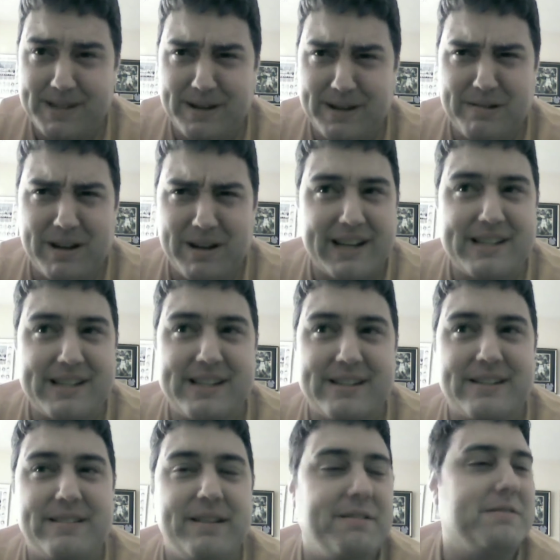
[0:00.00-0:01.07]
So I guess
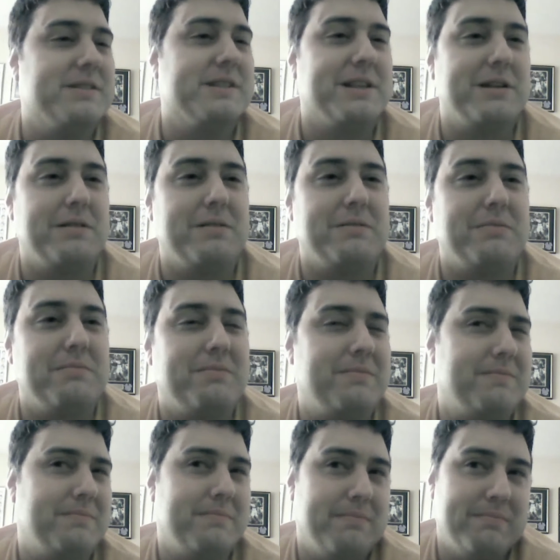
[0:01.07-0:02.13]
it was a little.
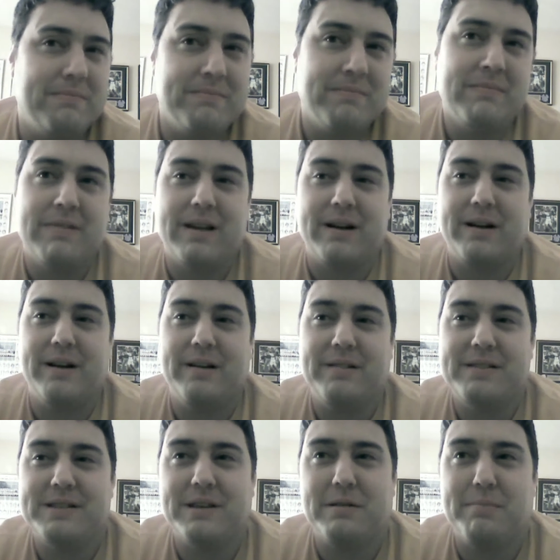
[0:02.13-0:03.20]
I don't
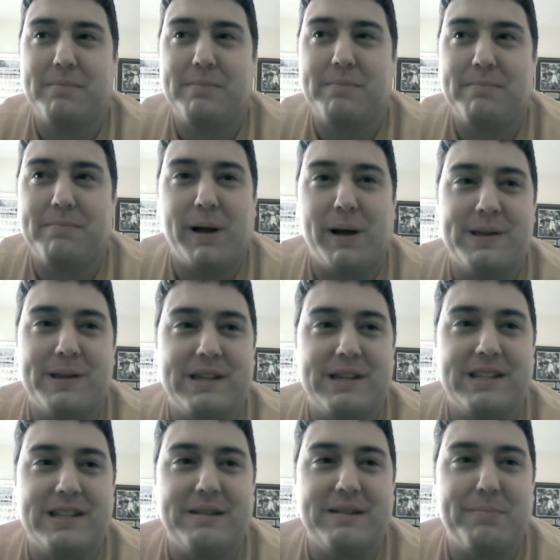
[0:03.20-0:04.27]
know. It's a little
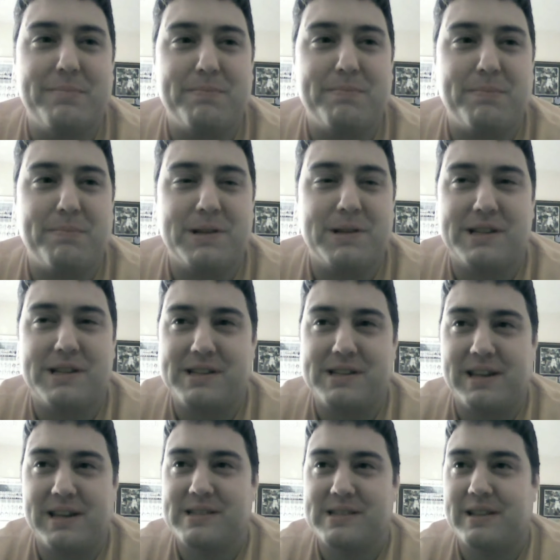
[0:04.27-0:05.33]
ballsy to put
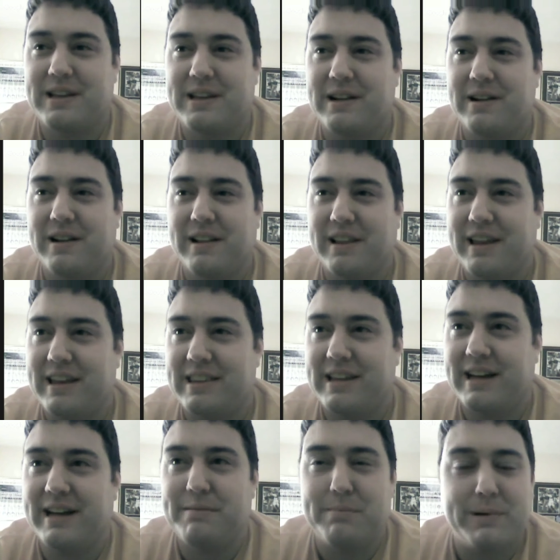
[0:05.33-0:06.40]
such things on the internet like
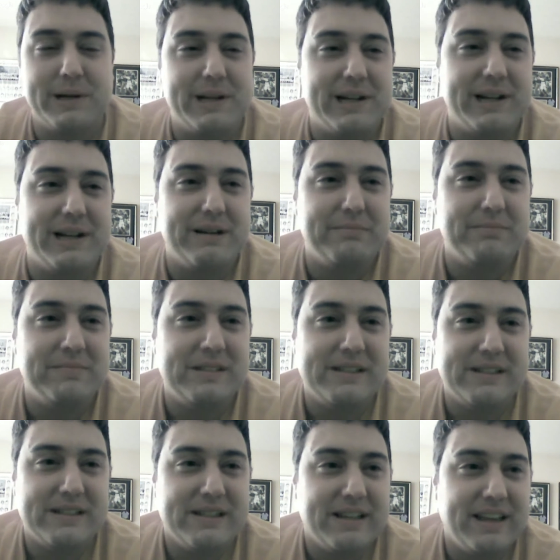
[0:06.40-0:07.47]
that, but
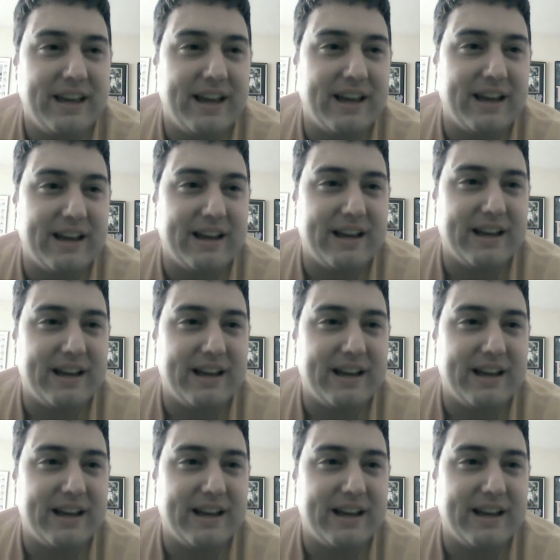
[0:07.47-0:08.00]
yeah.